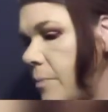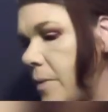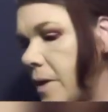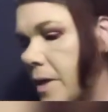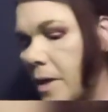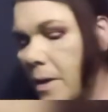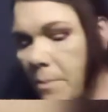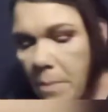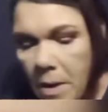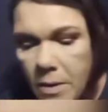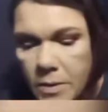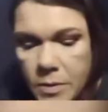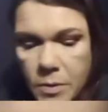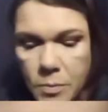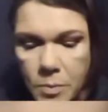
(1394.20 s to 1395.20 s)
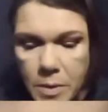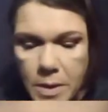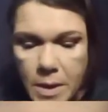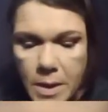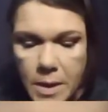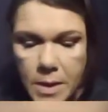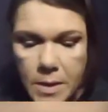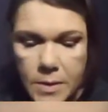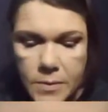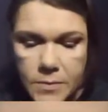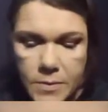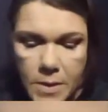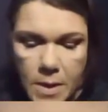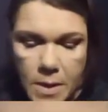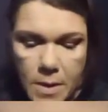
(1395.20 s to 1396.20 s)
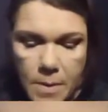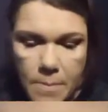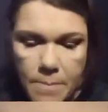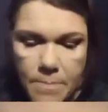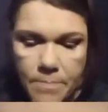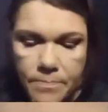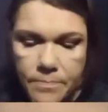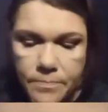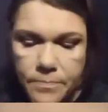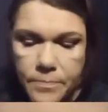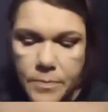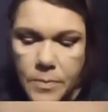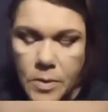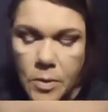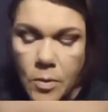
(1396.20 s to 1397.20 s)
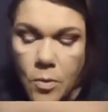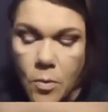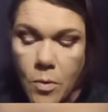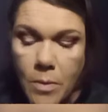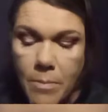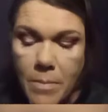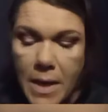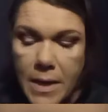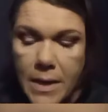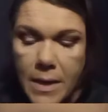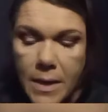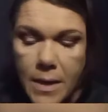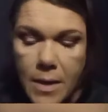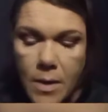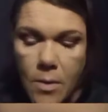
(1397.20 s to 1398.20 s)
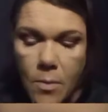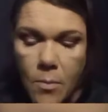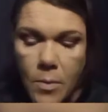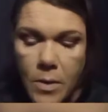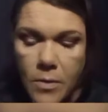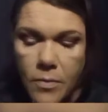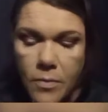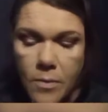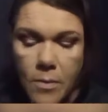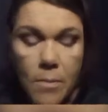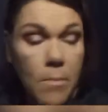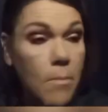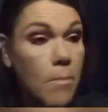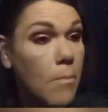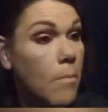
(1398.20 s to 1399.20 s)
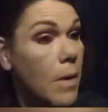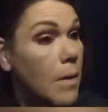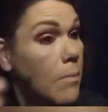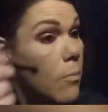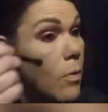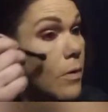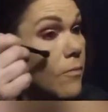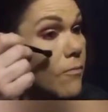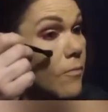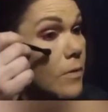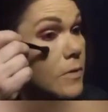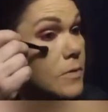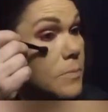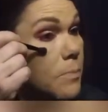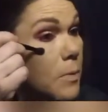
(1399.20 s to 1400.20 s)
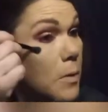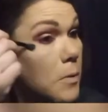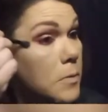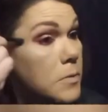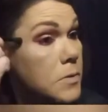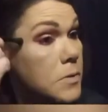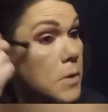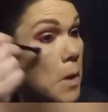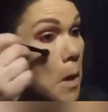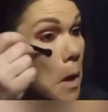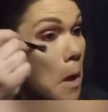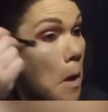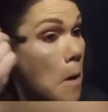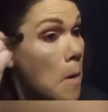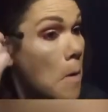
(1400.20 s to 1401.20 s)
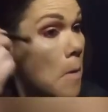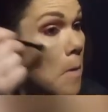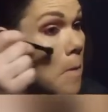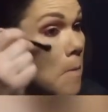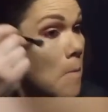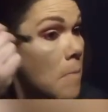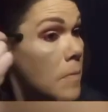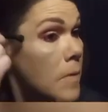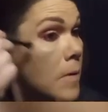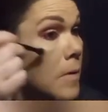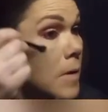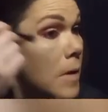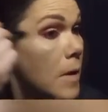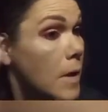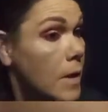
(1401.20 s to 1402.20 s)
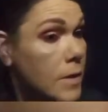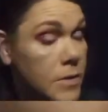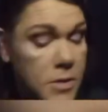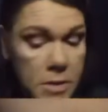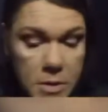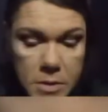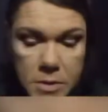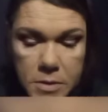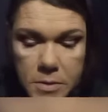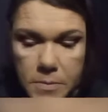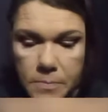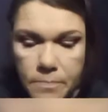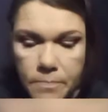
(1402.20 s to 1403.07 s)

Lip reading: thinking about doing is, going back in with my boyfriend's purse and just